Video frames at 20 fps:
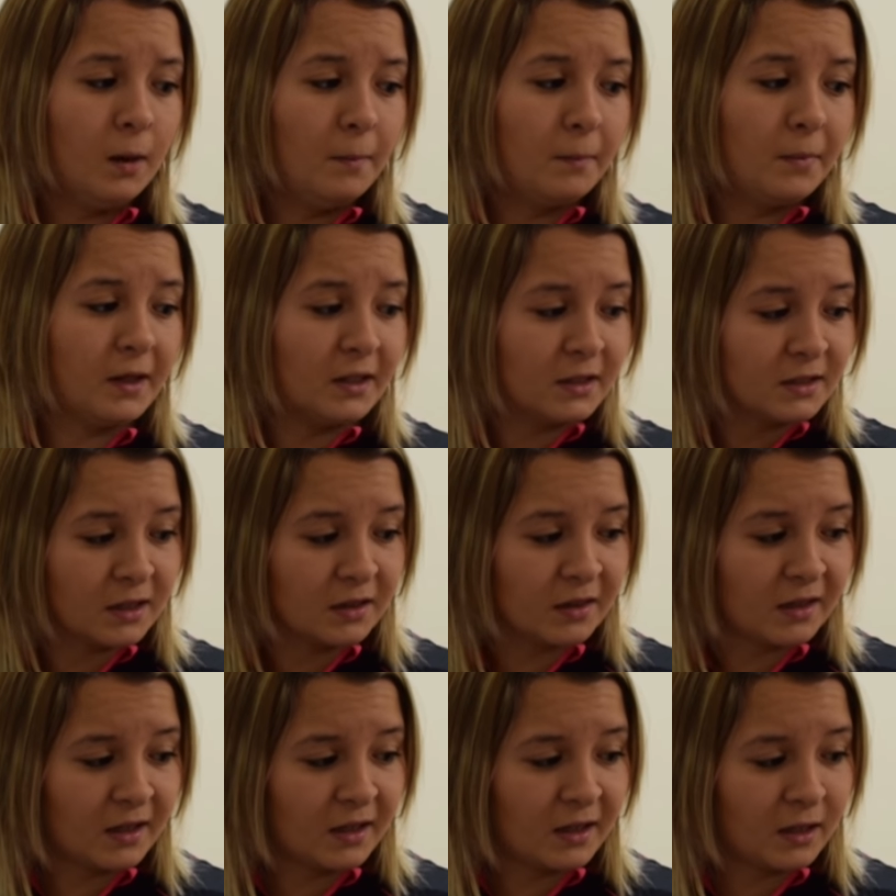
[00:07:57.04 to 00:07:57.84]
because I
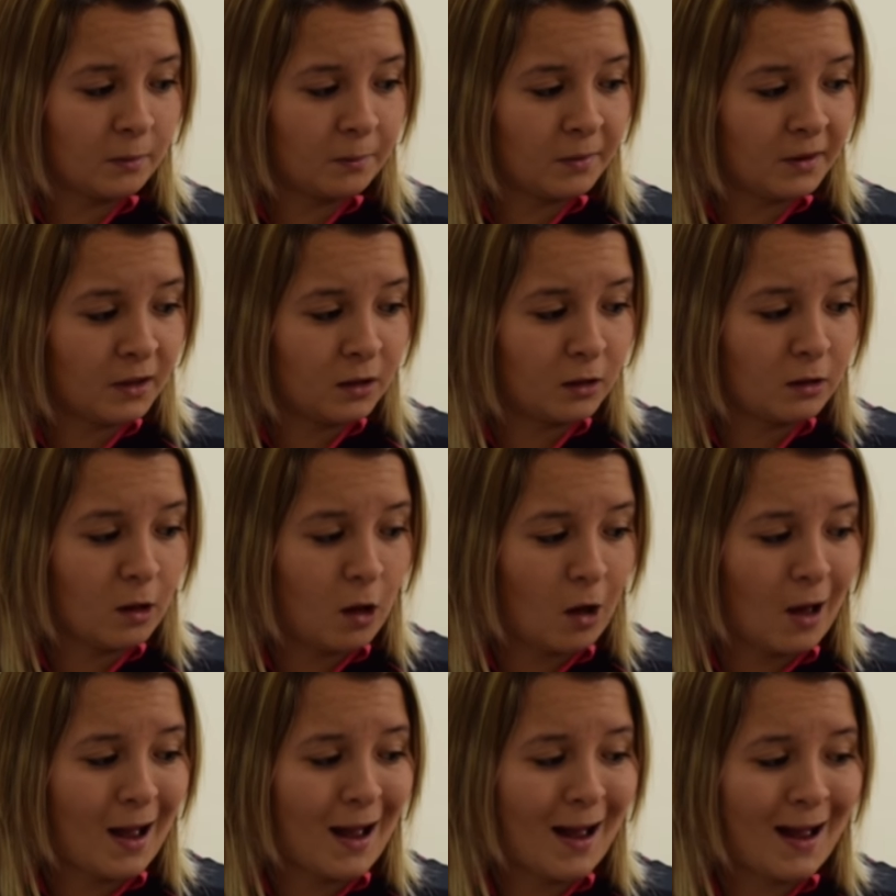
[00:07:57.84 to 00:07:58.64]
think it'll be a
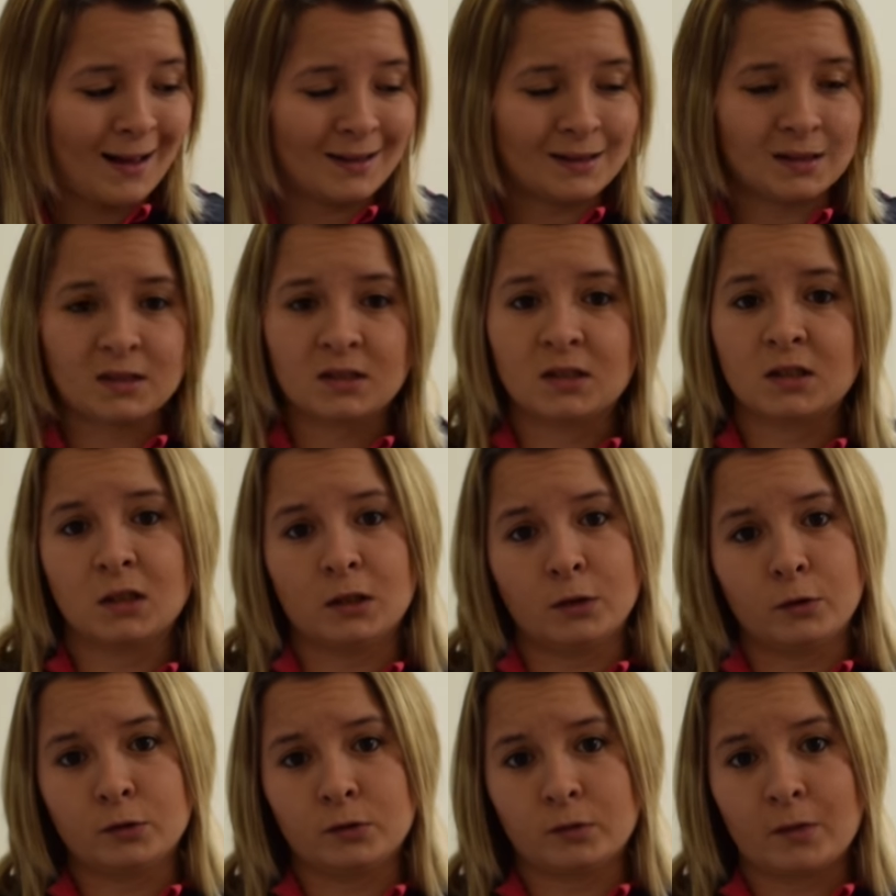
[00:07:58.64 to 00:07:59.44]
lot harder to
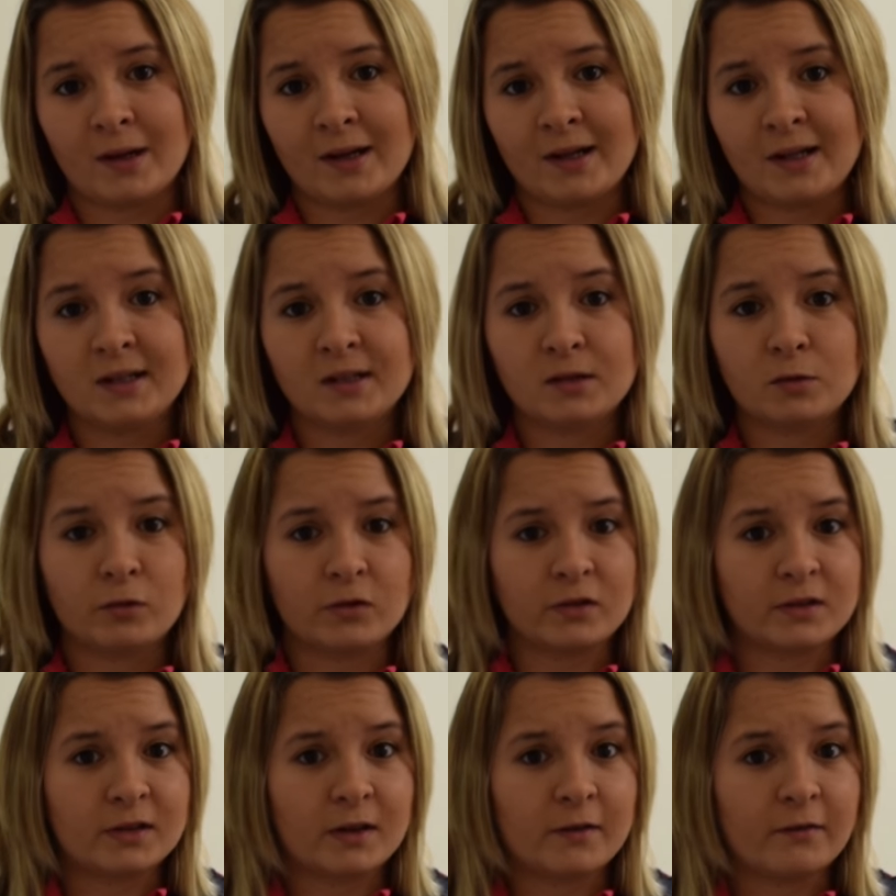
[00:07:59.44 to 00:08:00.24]
lose weight
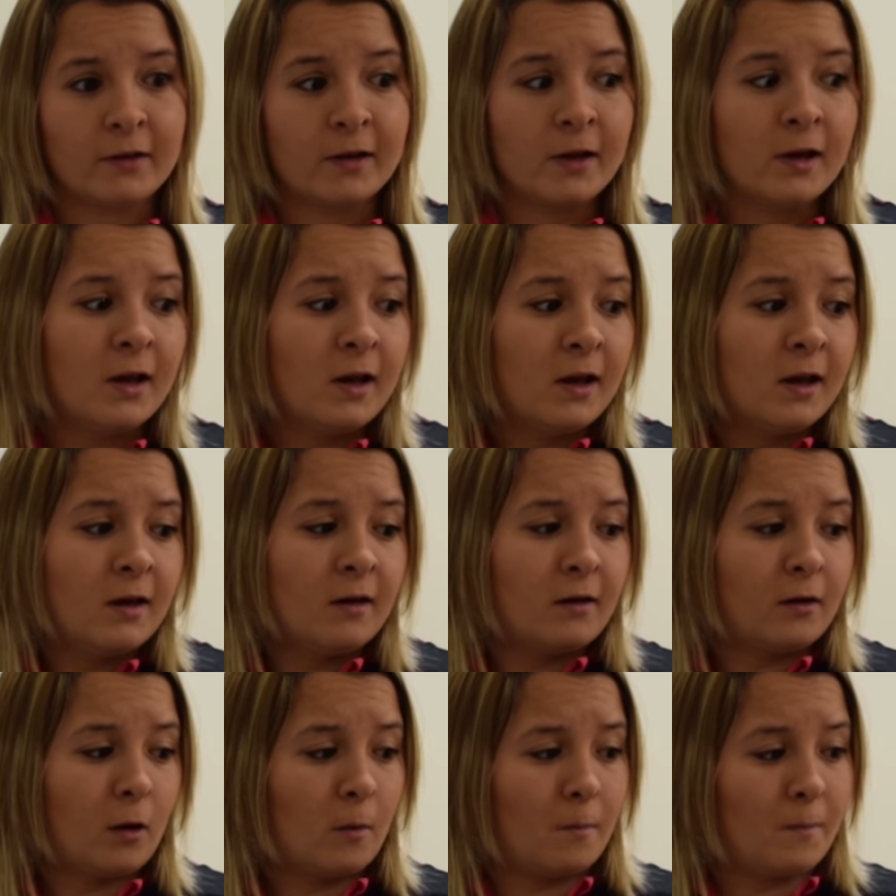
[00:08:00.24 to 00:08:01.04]
once I've
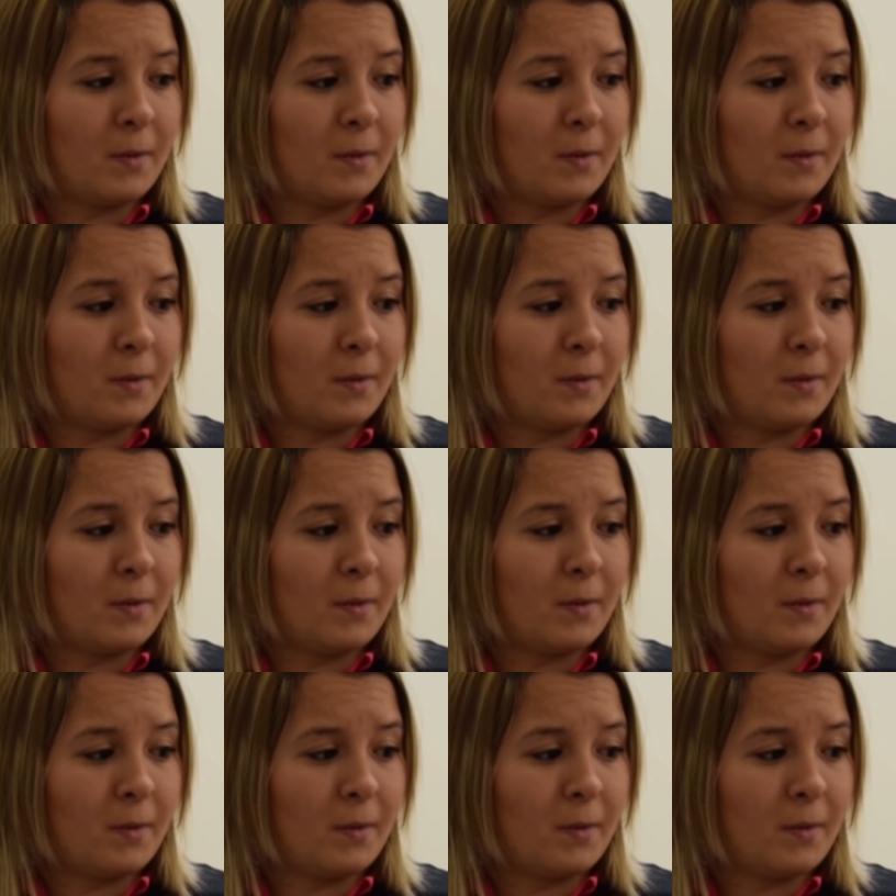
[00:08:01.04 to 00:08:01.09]
gone